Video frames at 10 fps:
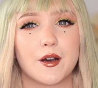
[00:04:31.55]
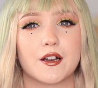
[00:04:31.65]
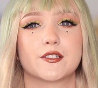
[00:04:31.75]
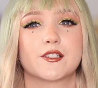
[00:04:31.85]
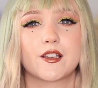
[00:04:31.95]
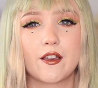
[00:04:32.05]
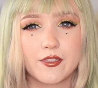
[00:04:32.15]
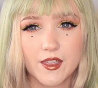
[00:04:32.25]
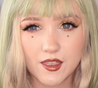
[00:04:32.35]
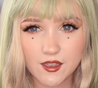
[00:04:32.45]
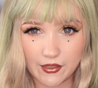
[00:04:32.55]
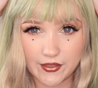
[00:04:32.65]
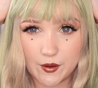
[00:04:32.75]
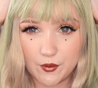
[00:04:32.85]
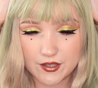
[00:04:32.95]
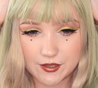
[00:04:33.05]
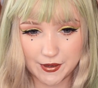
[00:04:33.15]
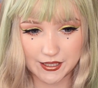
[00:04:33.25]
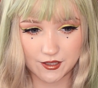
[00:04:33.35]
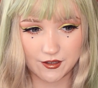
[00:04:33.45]
but I think that works
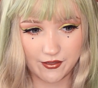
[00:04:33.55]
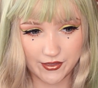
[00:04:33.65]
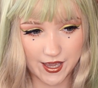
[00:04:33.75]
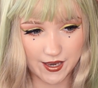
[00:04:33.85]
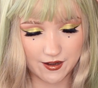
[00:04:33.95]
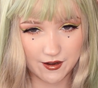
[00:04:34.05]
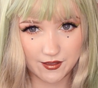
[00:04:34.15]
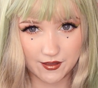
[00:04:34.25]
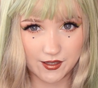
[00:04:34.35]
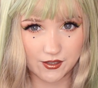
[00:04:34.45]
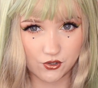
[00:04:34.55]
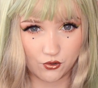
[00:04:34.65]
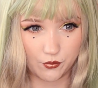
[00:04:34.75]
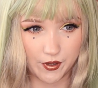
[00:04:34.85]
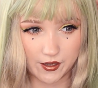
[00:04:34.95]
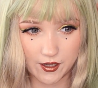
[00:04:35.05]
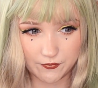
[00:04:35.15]
better than the short wig.